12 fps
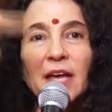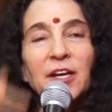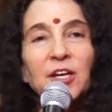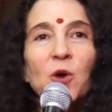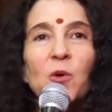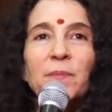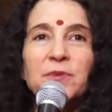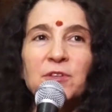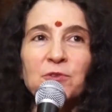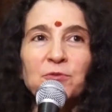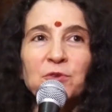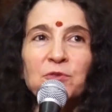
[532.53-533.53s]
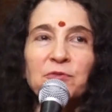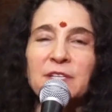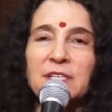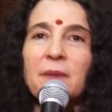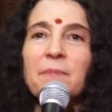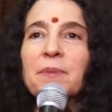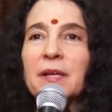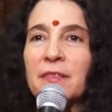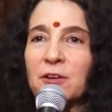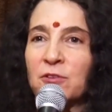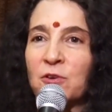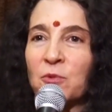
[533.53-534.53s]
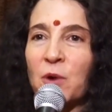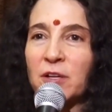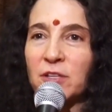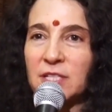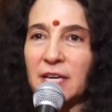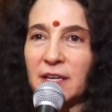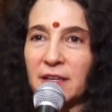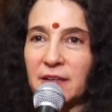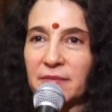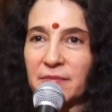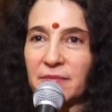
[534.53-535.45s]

and go up to the roof and dump it in their own water tank.